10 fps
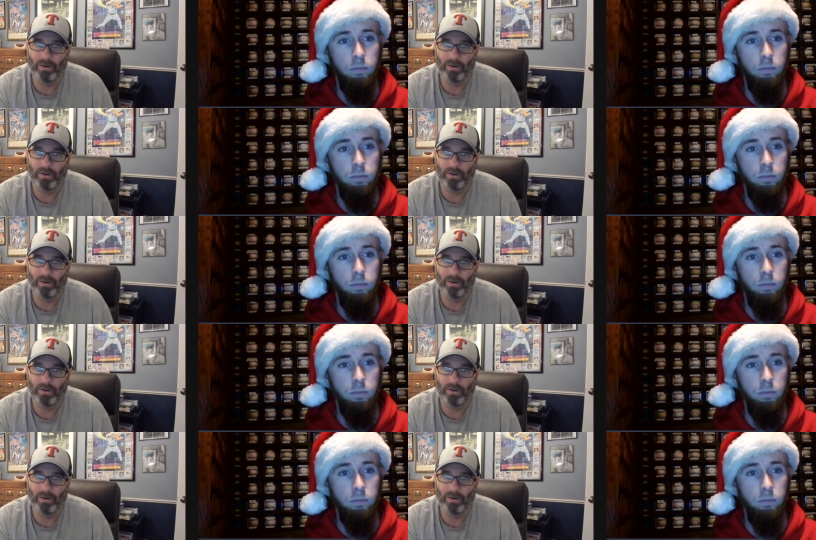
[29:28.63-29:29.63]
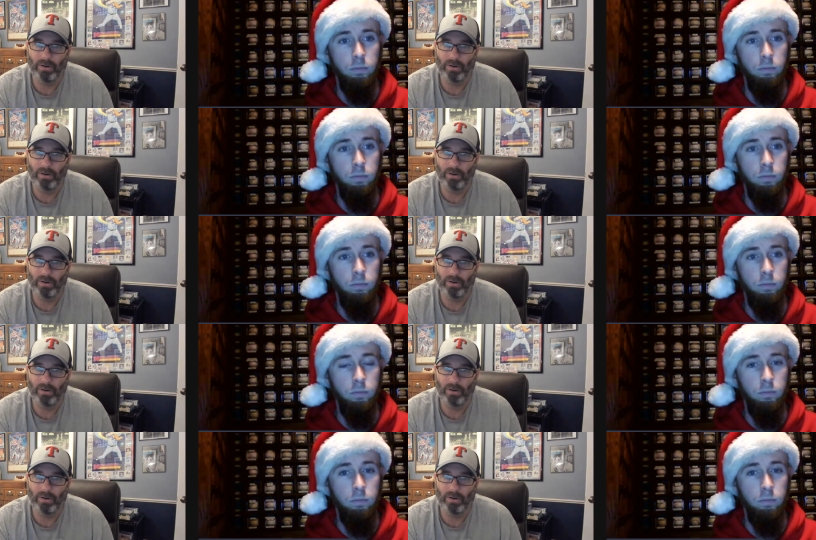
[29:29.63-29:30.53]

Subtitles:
No one is speaking in this clip.